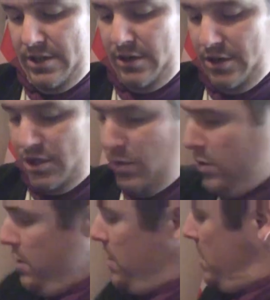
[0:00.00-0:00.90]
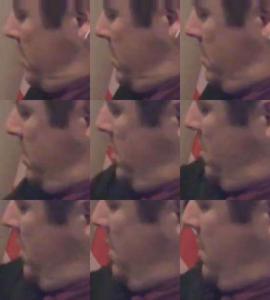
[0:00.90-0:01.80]
start sewing.
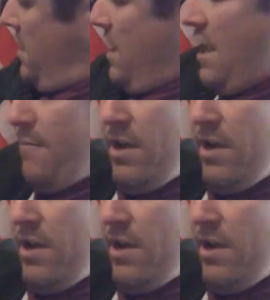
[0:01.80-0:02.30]
And I'm